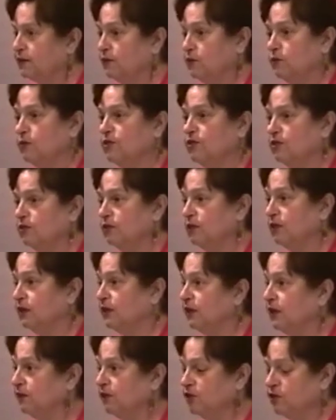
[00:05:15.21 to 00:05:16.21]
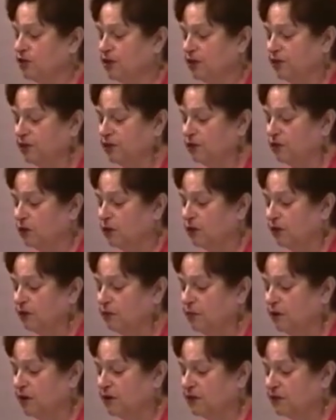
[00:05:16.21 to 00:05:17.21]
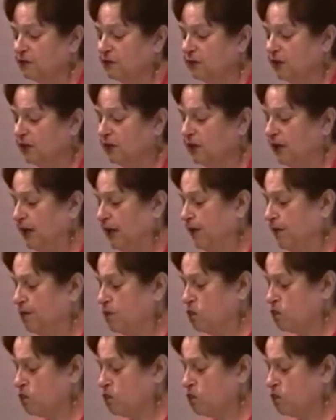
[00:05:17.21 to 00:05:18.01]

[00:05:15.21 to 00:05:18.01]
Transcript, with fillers: and would certainly never shut the door to the possibility